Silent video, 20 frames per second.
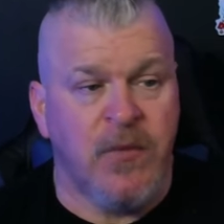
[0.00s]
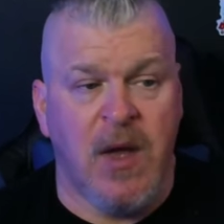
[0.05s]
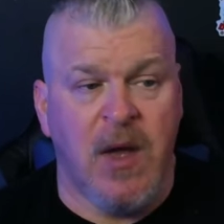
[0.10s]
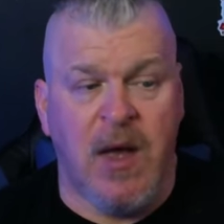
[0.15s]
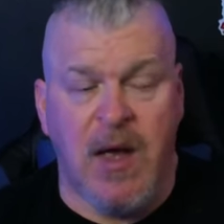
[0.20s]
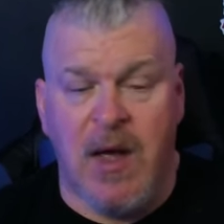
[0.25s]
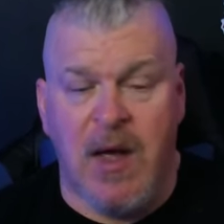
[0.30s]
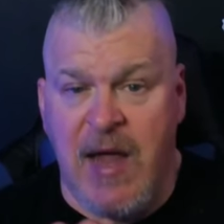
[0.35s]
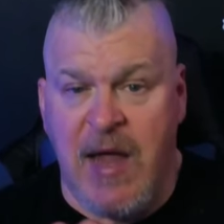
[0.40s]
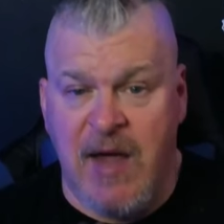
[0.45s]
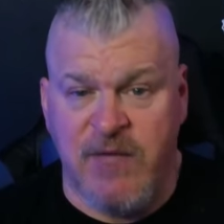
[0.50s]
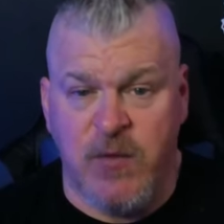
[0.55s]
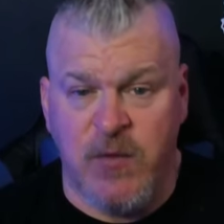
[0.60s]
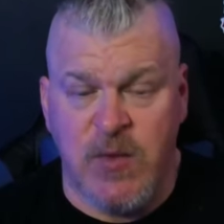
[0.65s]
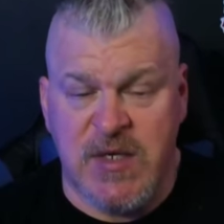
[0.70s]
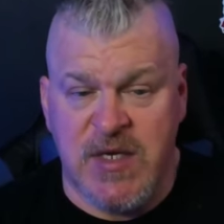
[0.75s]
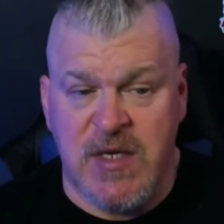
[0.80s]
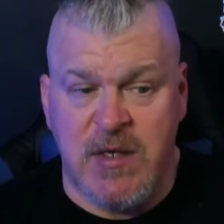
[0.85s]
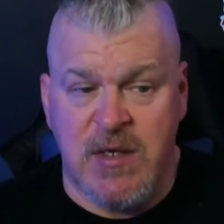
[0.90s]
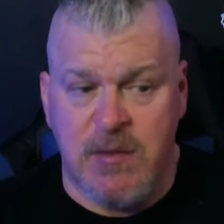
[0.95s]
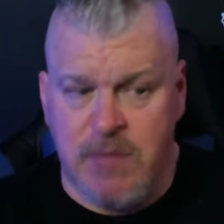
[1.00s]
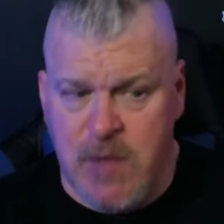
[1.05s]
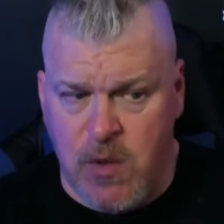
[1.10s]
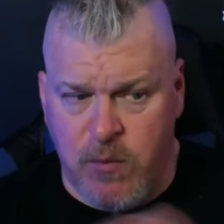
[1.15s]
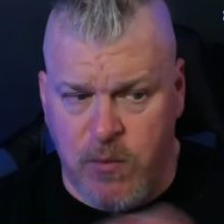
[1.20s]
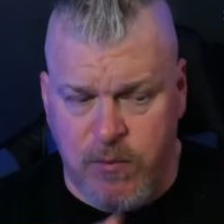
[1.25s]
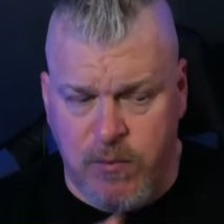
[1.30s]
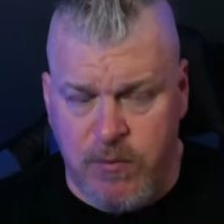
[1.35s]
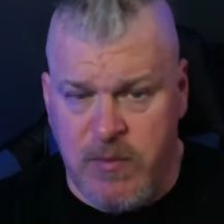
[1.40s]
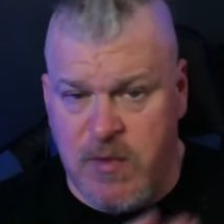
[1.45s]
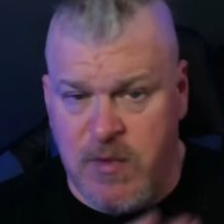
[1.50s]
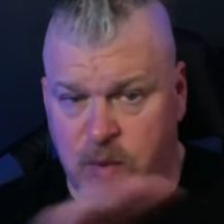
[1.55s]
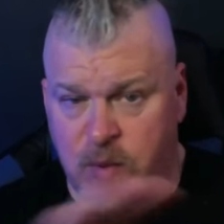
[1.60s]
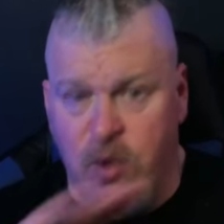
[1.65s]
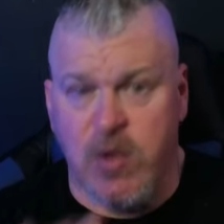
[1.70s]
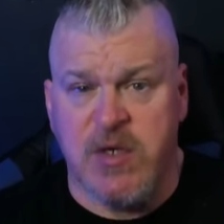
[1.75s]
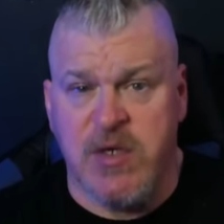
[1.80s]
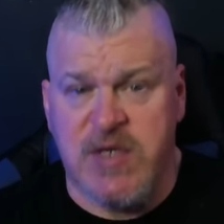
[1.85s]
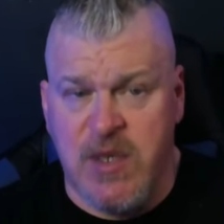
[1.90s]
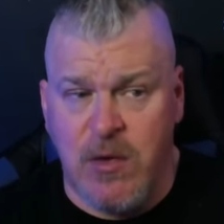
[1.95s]
uh, after we see you know the
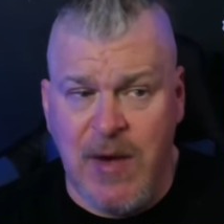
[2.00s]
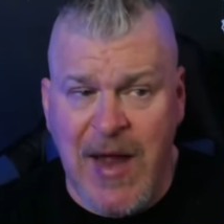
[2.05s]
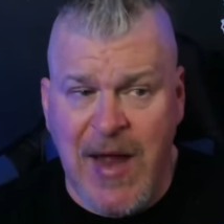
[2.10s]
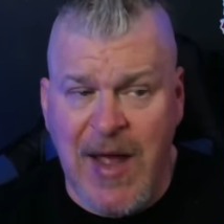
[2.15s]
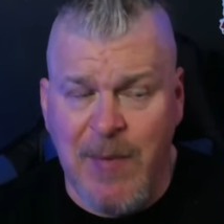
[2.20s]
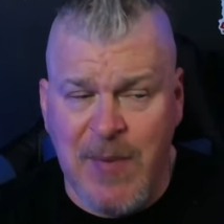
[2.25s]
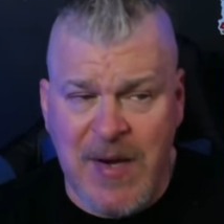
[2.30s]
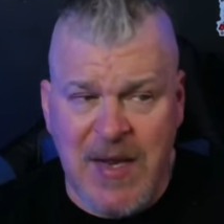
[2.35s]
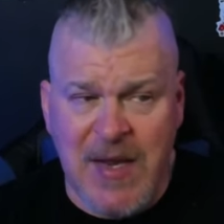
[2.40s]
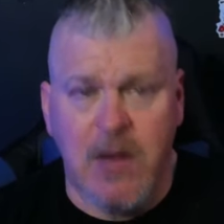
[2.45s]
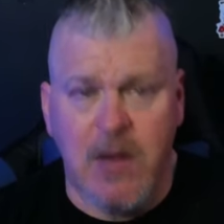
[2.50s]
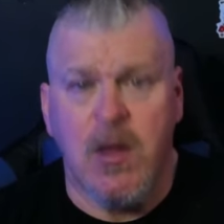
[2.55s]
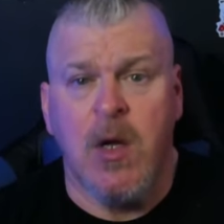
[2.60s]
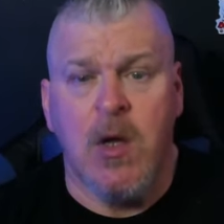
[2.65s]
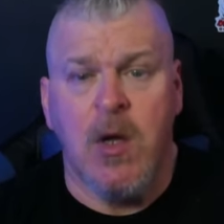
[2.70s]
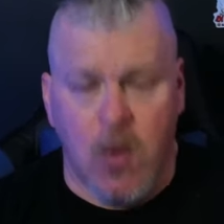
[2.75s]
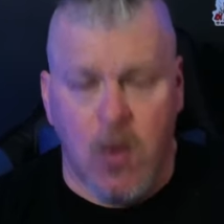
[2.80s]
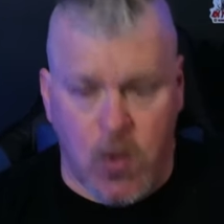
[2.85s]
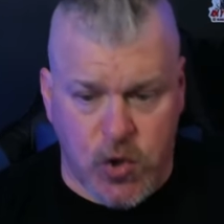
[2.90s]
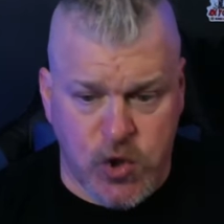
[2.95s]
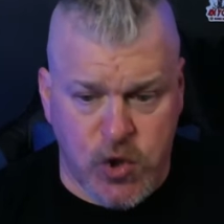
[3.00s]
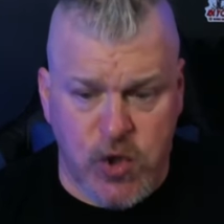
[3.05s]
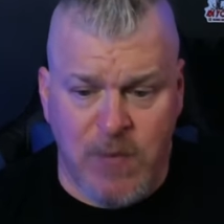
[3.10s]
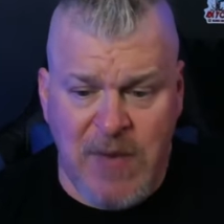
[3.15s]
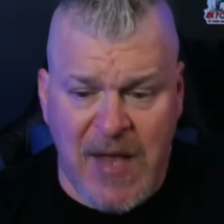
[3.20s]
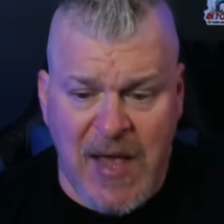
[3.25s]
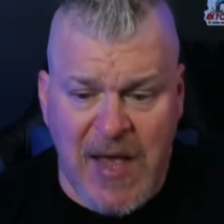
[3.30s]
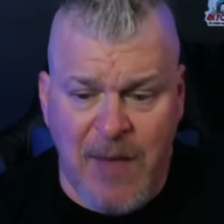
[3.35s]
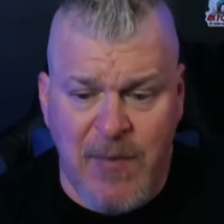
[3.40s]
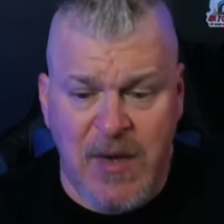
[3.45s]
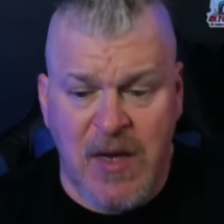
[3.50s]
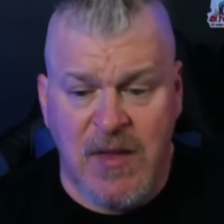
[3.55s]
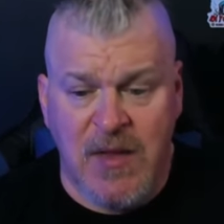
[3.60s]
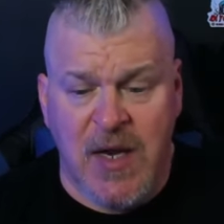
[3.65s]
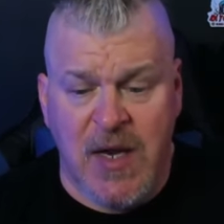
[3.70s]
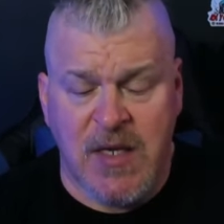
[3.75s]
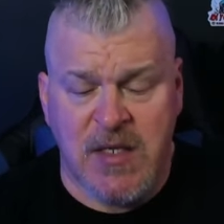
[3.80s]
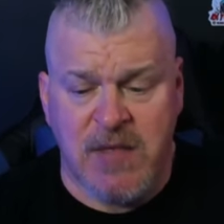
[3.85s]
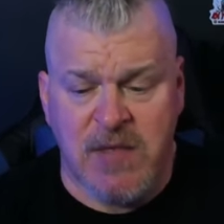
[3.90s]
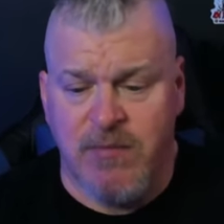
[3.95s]
burns that are happening or should be happening in the
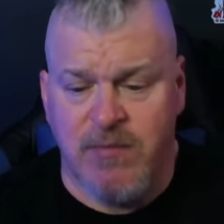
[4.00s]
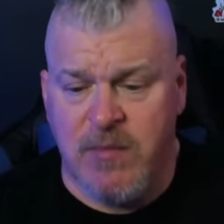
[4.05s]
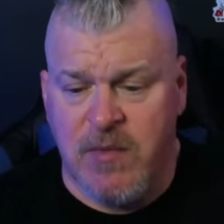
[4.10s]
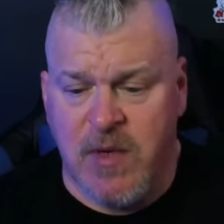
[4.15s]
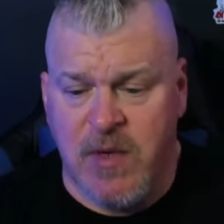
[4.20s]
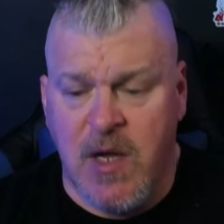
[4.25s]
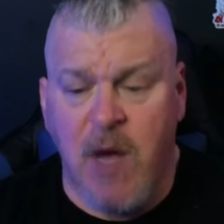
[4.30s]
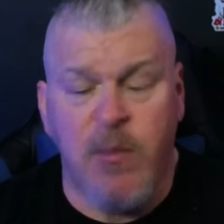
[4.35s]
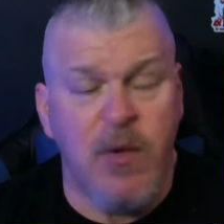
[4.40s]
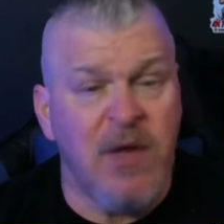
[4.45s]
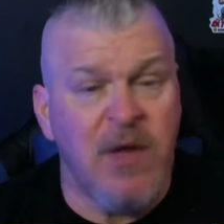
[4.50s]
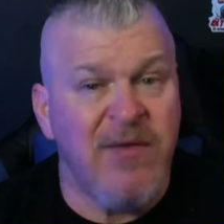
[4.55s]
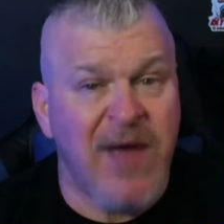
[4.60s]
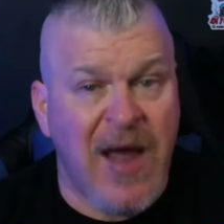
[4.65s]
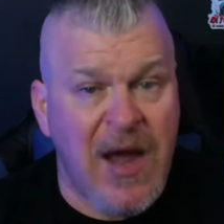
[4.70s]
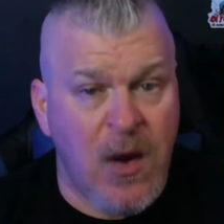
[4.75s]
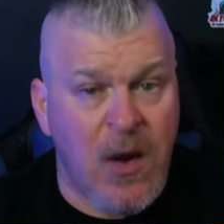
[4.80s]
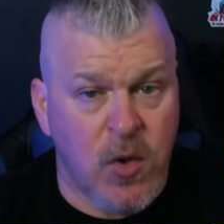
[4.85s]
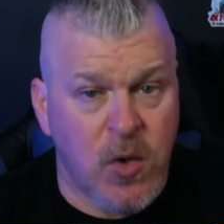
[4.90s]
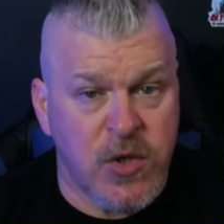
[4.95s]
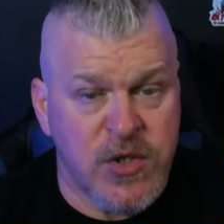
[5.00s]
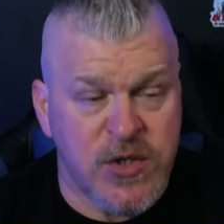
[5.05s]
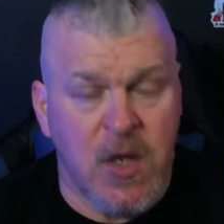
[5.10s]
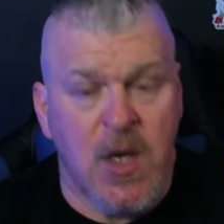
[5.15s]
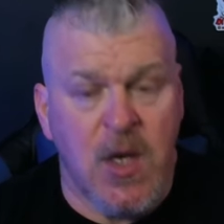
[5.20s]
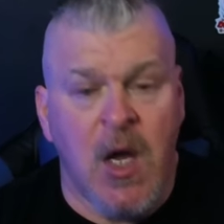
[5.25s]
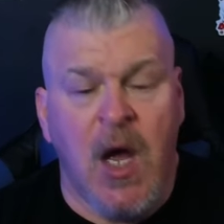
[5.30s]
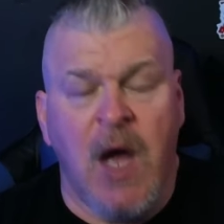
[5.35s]
next couple of hours.